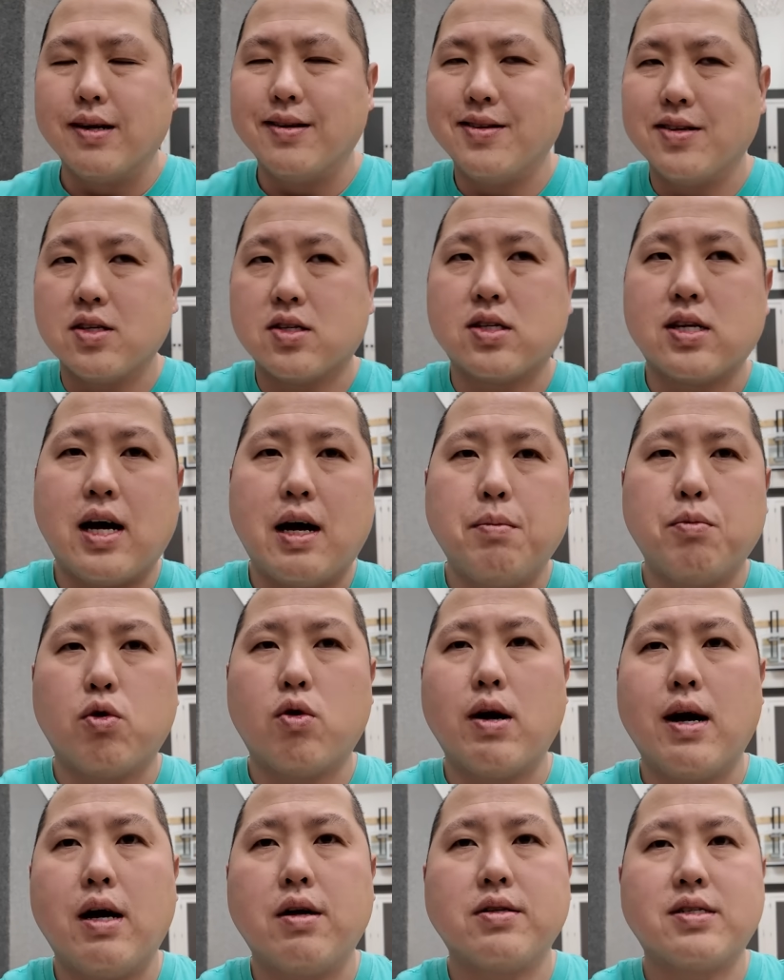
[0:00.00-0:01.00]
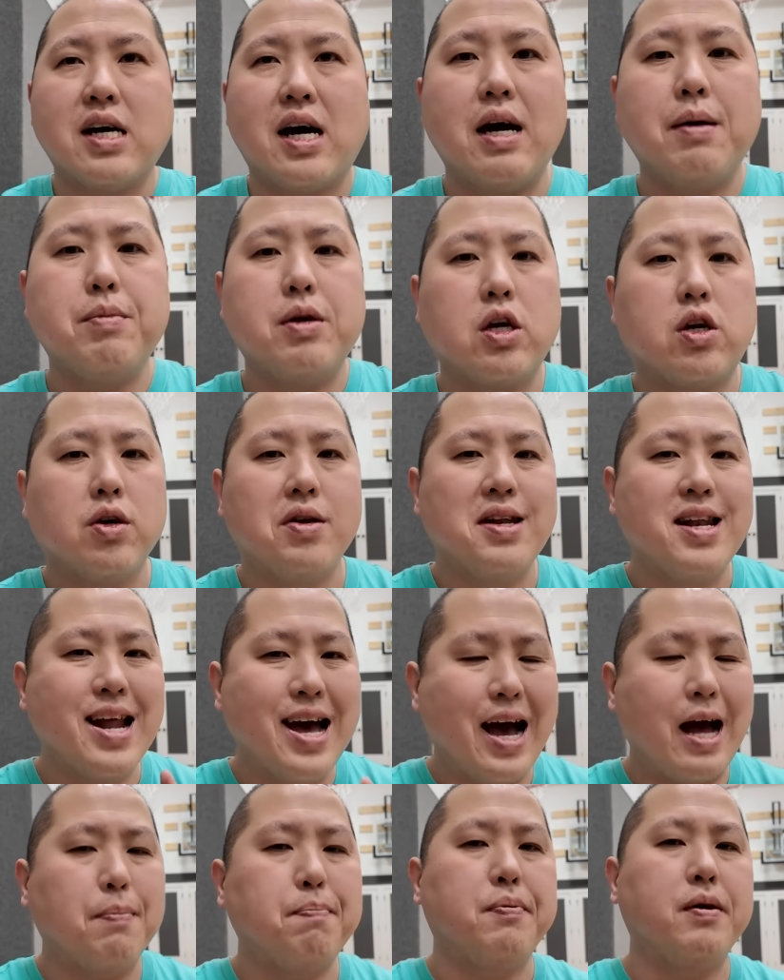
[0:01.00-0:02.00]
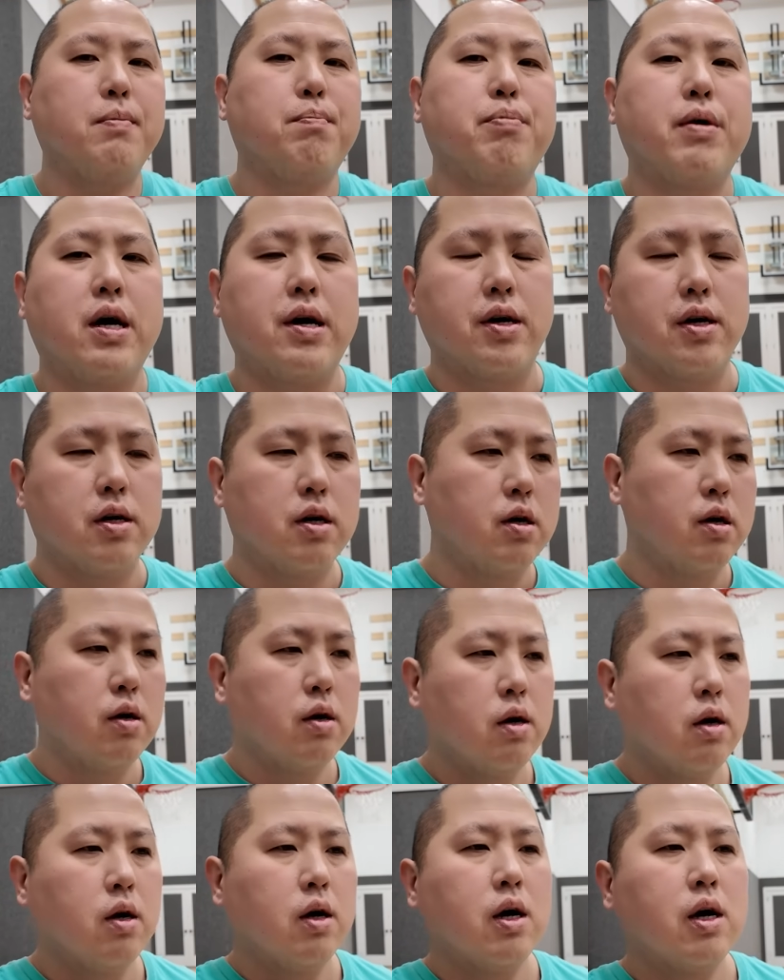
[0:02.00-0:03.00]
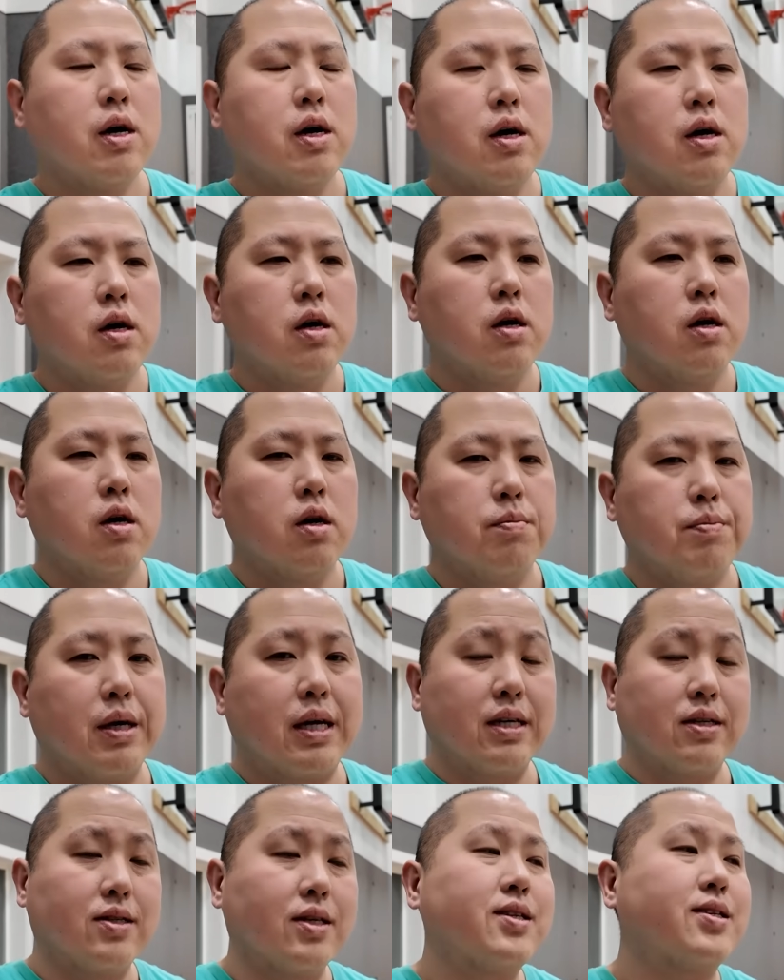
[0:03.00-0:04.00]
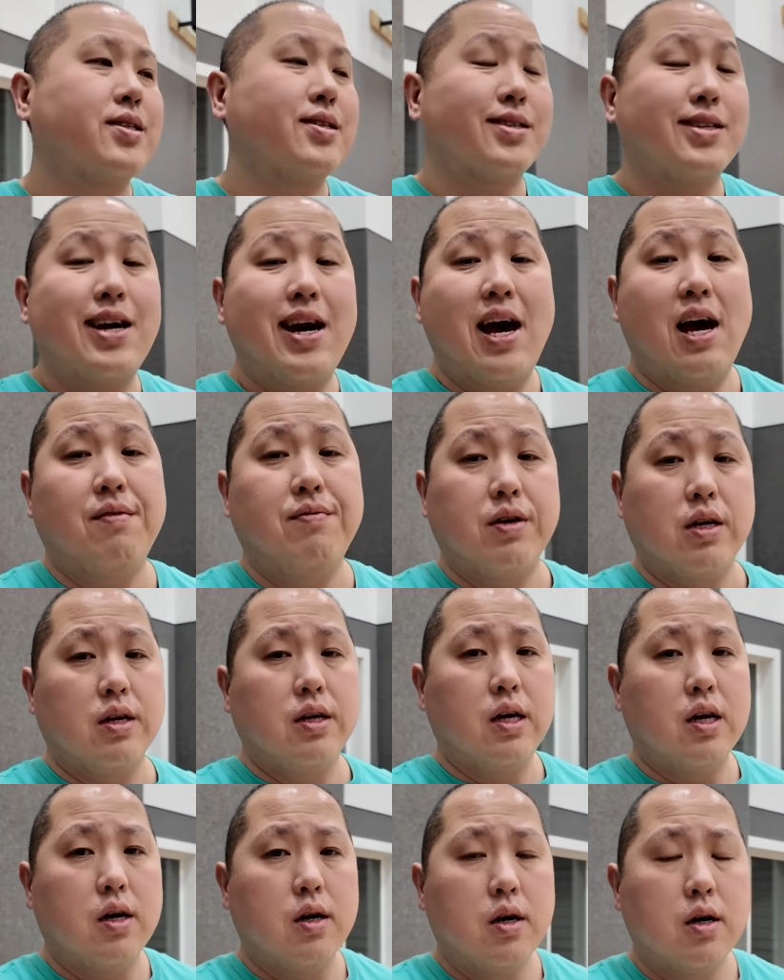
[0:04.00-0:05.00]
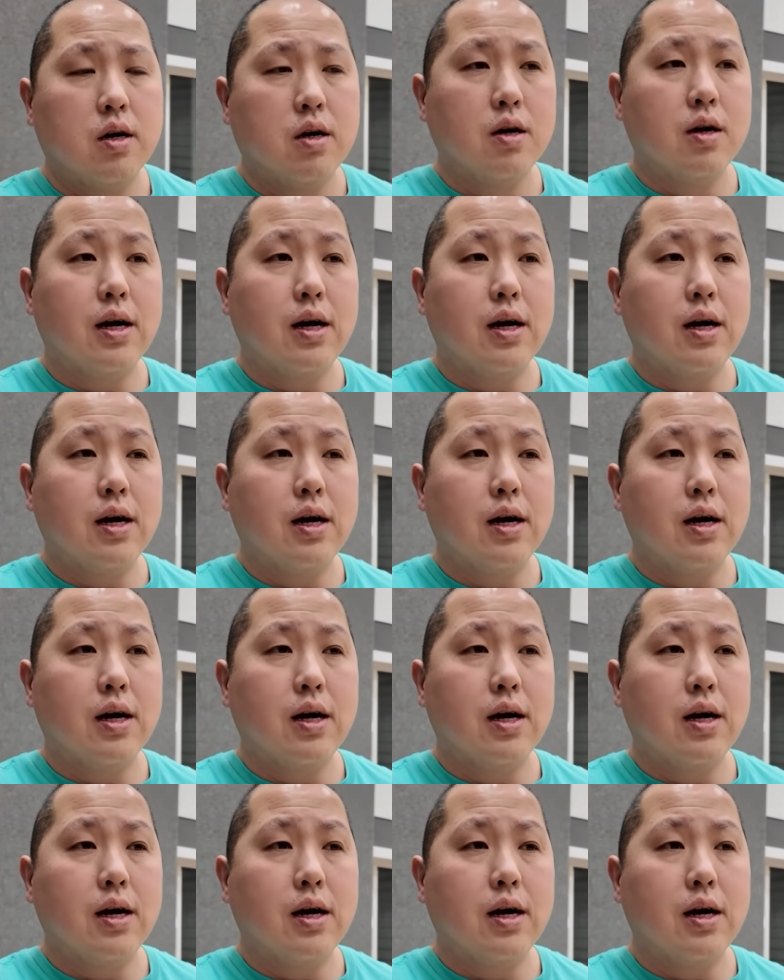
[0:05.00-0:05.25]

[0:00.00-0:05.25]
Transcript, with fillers: And this time around, timing could not be better because this is the halving year.